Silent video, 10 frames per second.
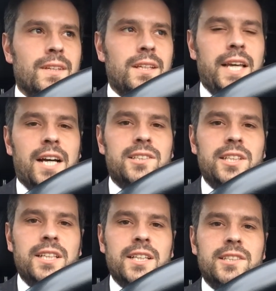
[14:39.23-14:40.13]
Yeah, I'll
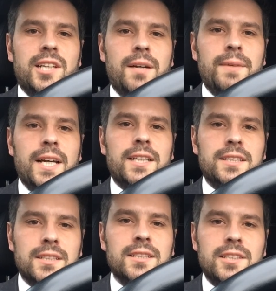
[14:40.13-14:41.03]
see you another time, yeah?
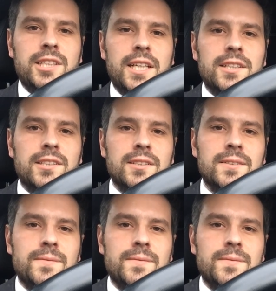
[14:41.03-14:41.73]
Cheers.